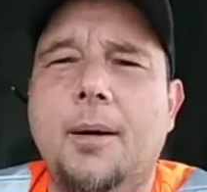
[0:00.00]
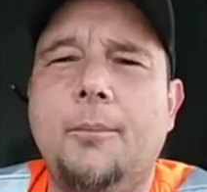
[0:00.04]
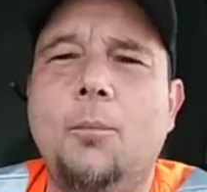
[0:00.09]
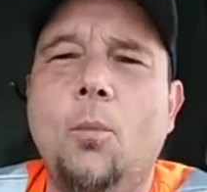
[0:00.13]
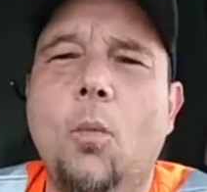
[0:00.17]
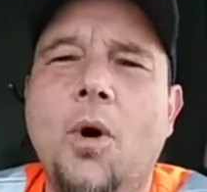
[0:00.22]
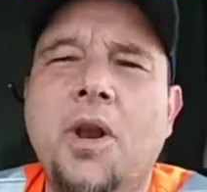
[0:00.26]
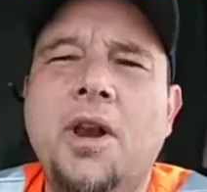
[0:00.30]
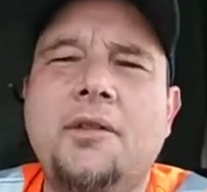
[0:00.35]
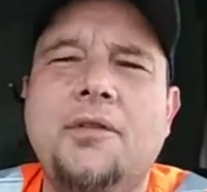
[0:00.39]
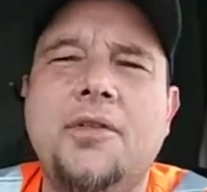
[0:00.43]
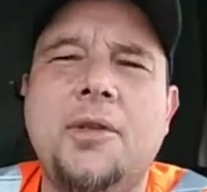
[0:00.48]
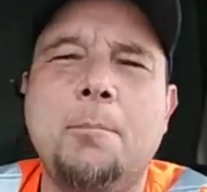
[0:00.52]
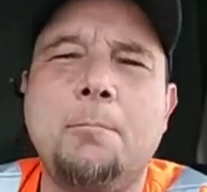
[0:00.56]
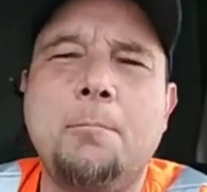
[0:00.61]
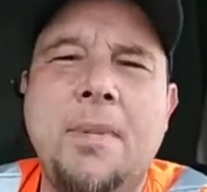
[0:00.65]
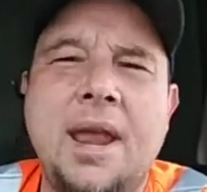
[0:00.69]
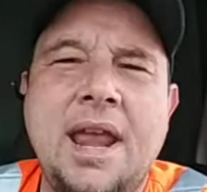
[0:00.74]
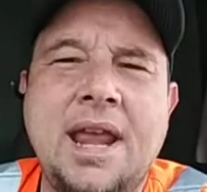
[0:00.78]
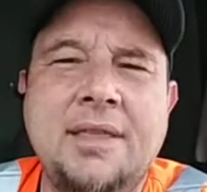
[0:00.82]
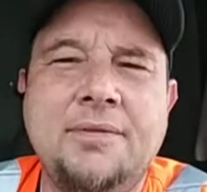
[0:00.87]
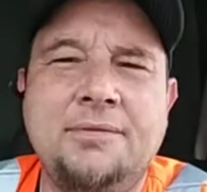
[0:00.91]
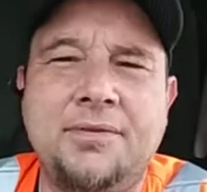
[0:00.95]
one of the
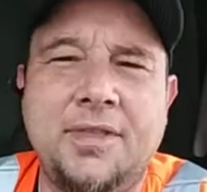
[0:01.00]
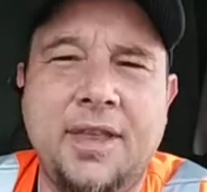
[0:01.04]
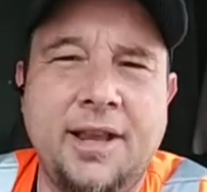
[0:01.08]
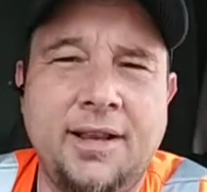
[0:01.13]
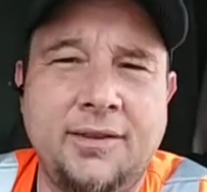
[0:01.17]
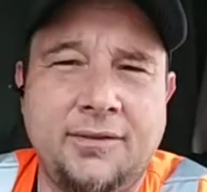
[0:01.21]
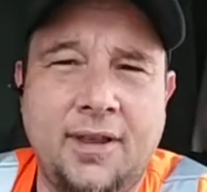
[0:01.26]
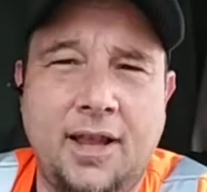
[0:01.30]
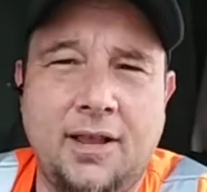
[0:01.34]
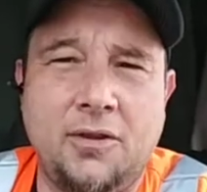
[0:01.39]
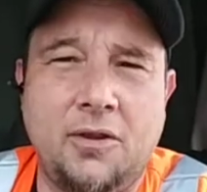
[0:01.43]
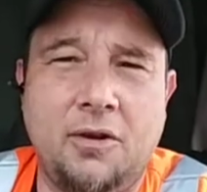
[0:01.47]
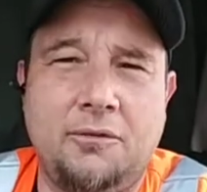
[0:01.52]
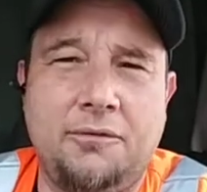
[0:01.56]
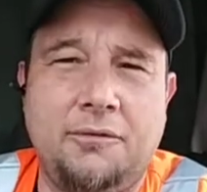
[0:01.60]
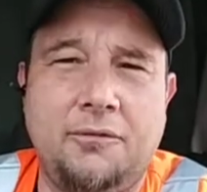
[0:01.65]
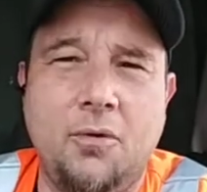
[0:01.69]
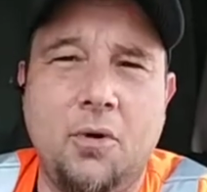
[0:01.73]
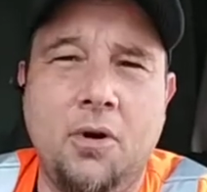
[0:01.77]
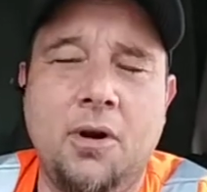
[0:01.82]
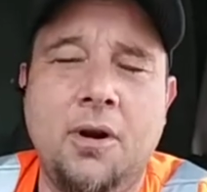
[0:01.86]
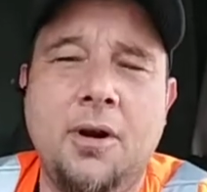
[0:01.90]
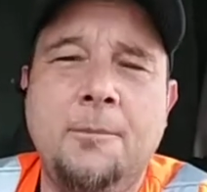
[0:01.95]
main things I look
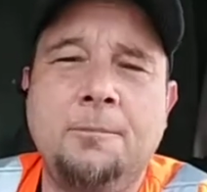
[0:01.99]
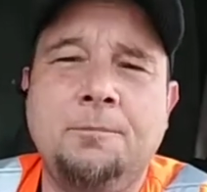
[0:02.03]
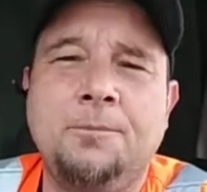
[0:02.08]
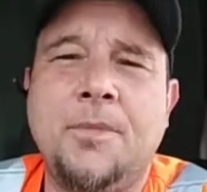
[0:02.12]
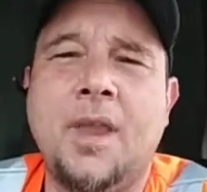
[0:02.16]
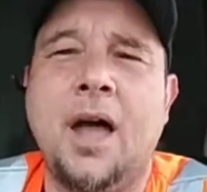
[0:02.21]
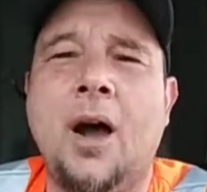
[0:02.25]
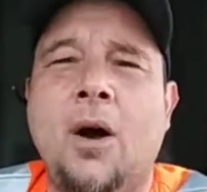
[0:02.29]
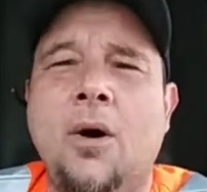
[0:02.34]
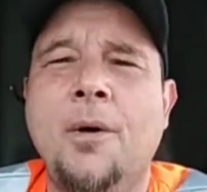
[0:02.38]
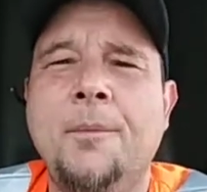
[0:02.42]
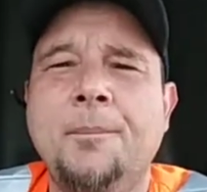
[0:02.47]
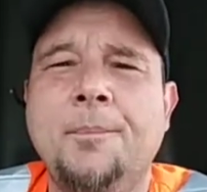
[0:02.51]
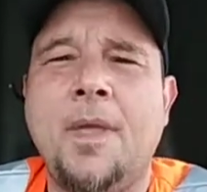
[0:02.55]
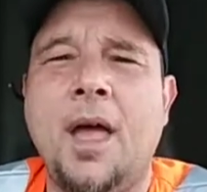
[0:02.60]
for. Now,